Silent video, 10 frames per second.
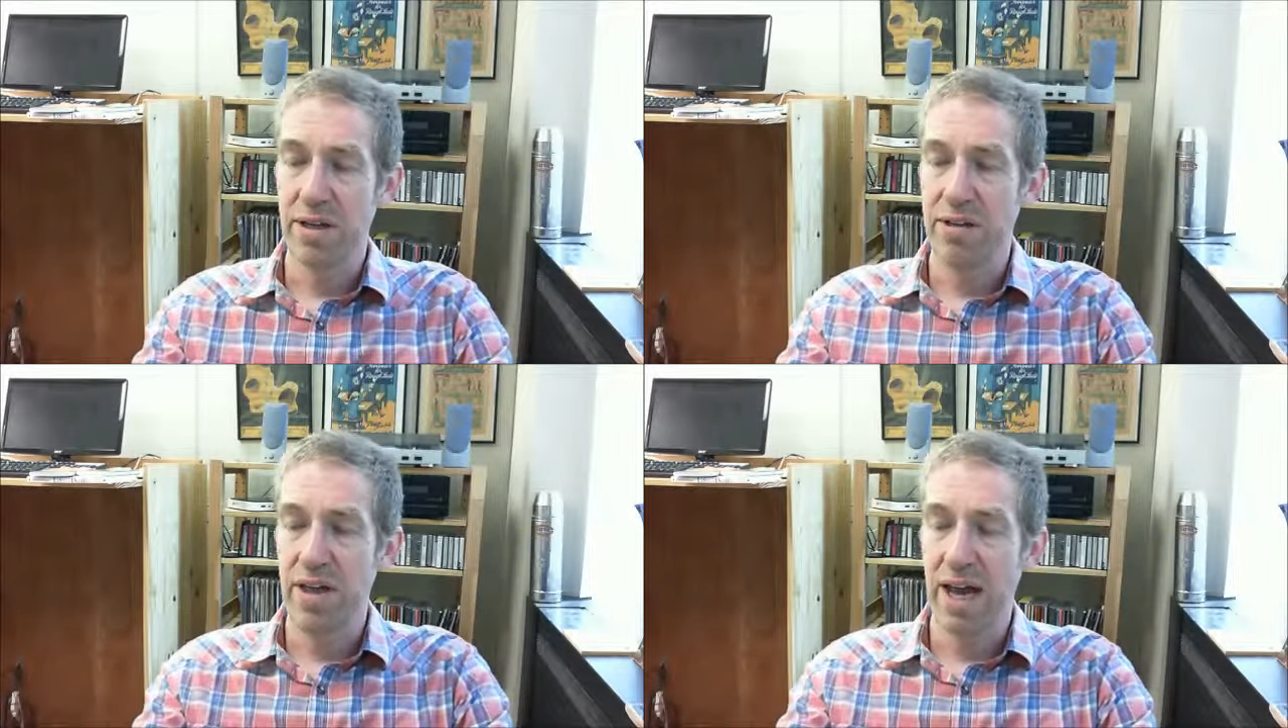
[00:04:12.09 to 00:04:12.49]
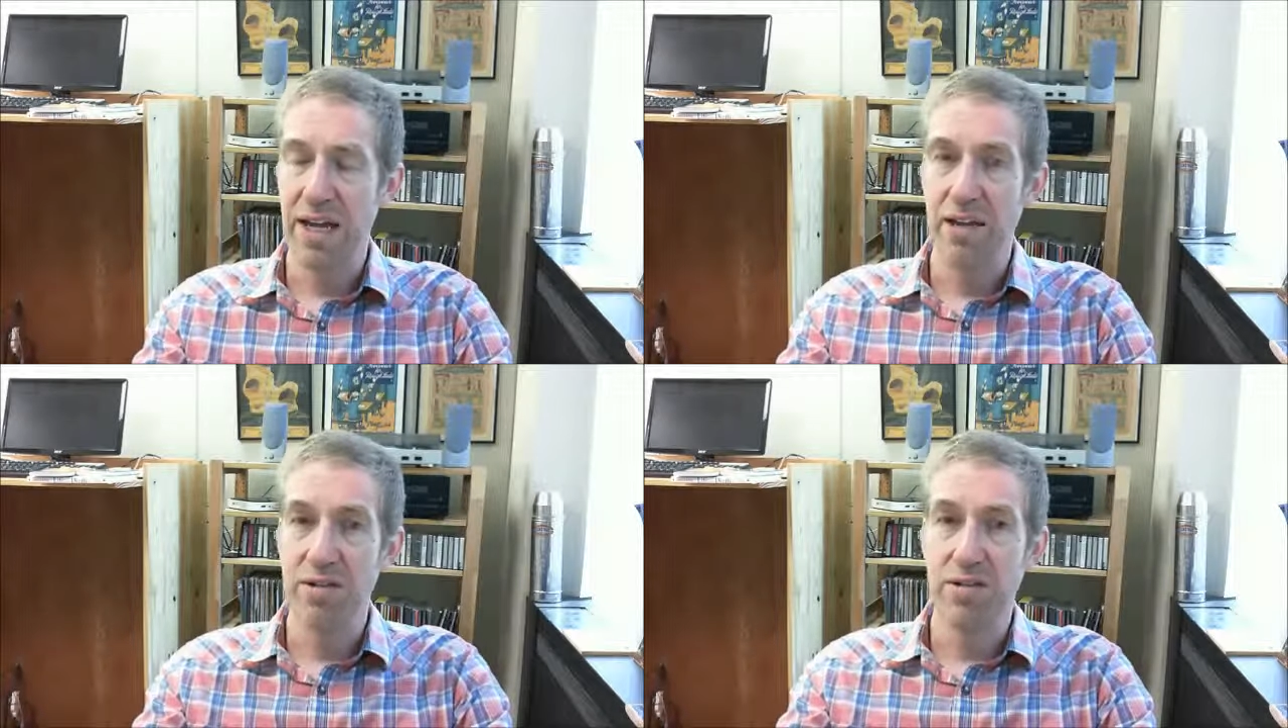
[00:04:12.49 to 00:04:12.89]
that
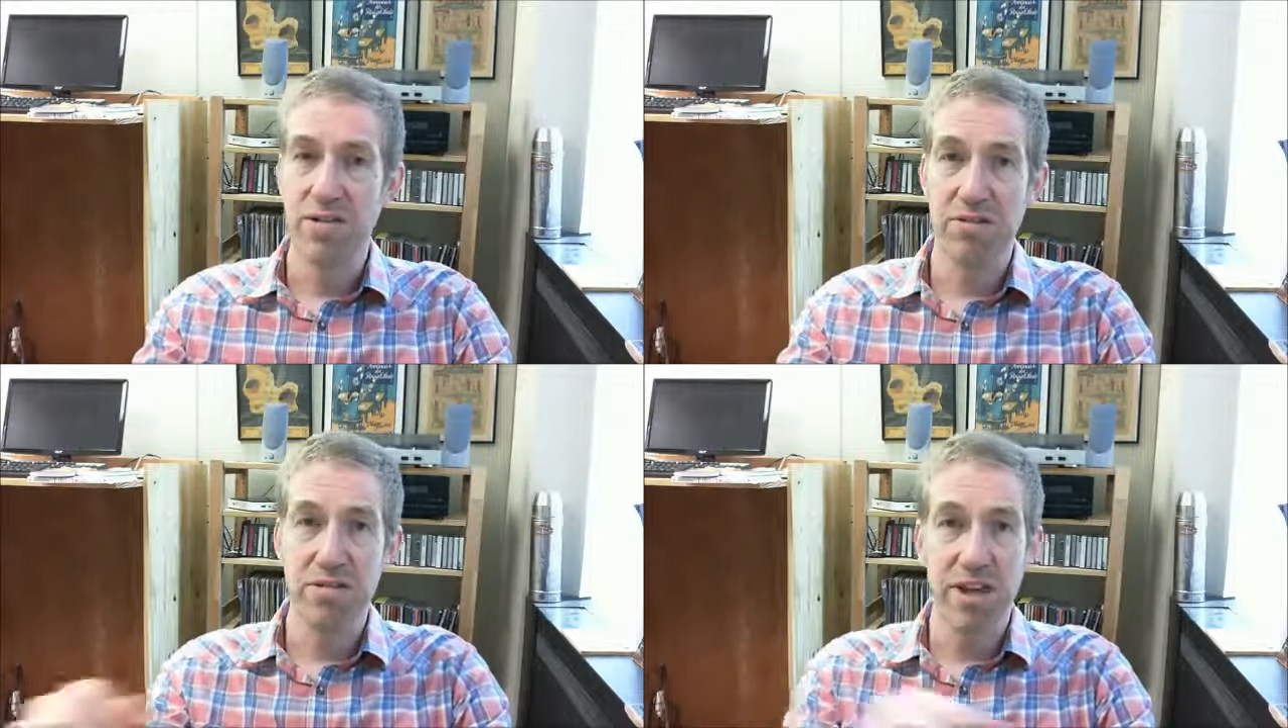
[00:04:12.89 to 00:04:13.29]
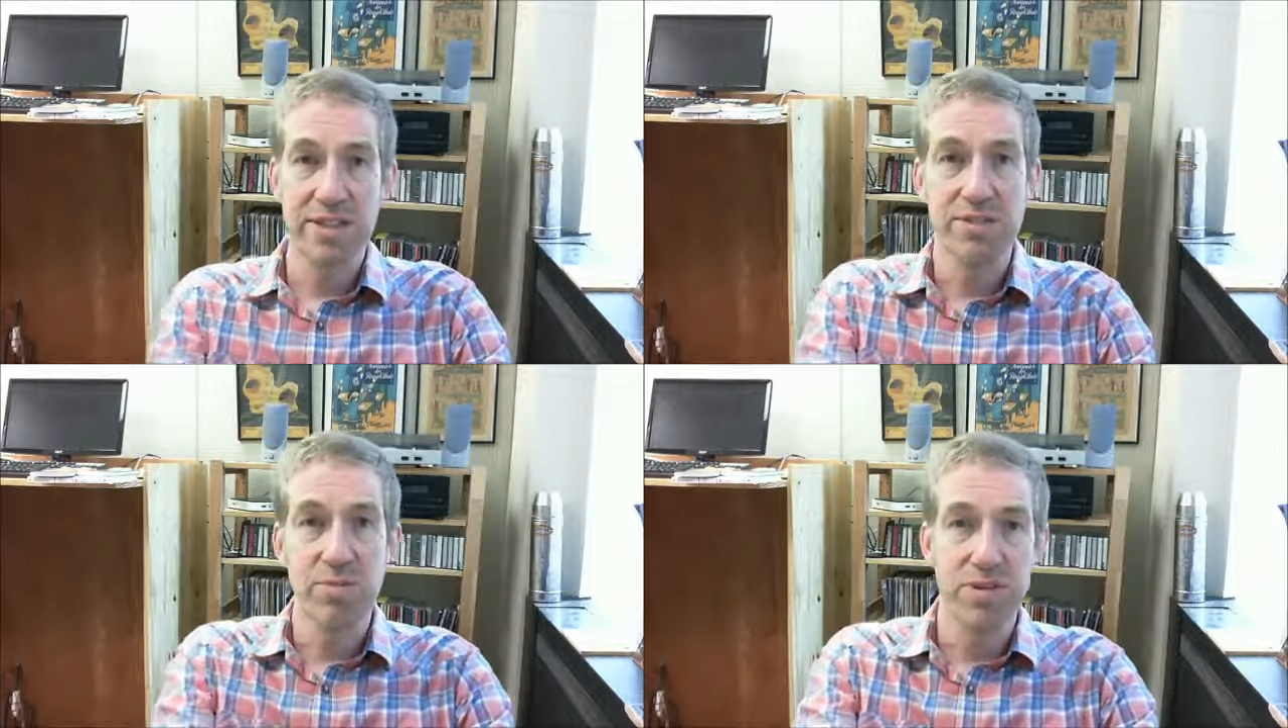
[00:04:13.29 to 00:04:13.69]
is
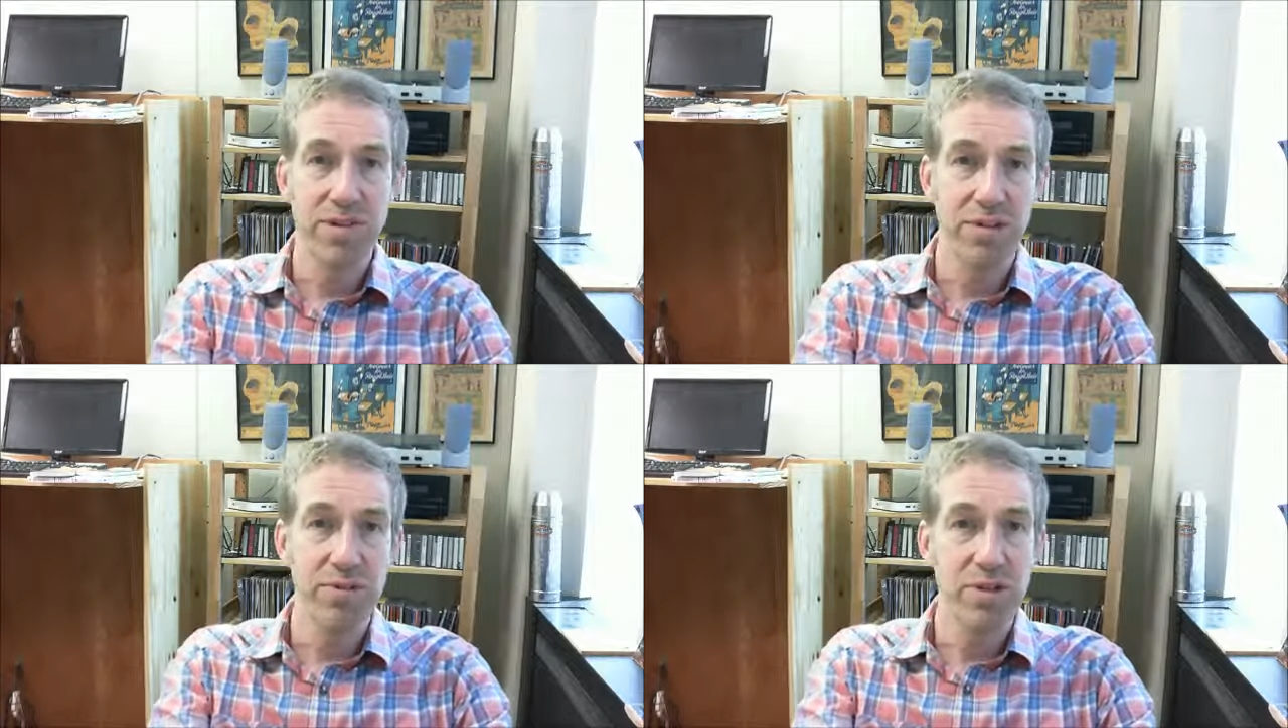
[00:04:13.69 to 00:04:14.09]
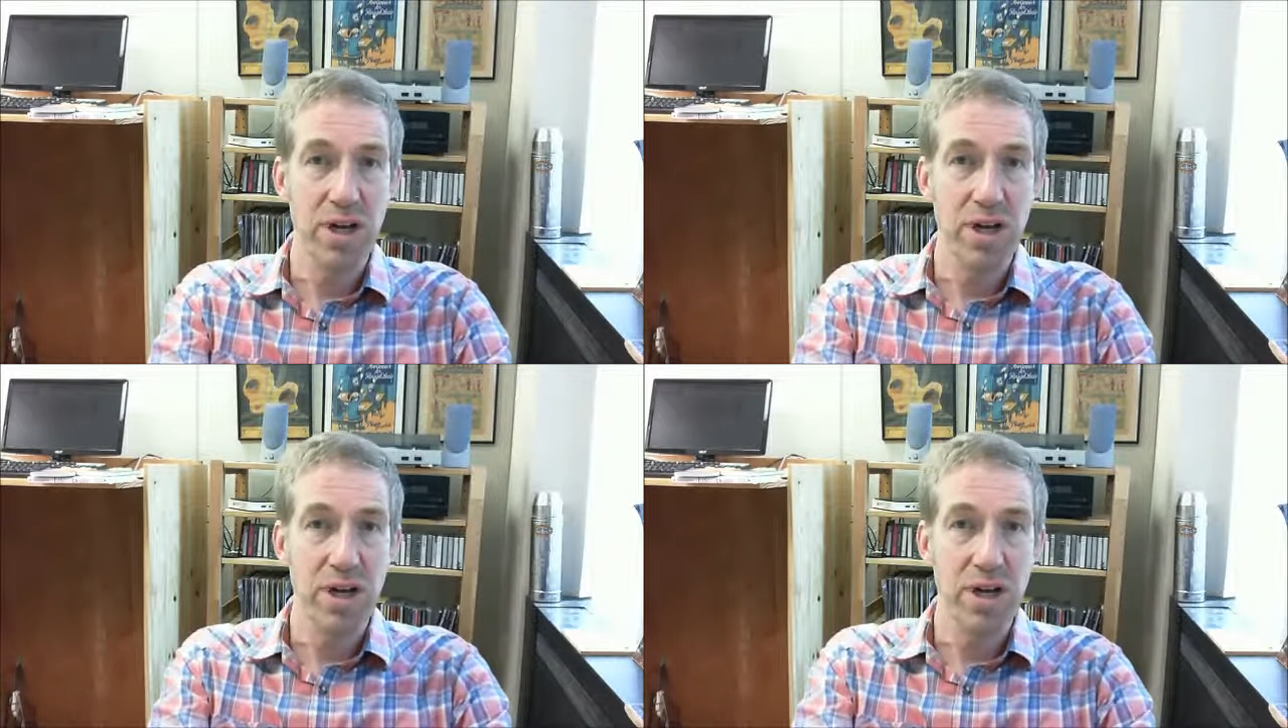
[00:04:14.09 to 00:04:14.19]
associated with several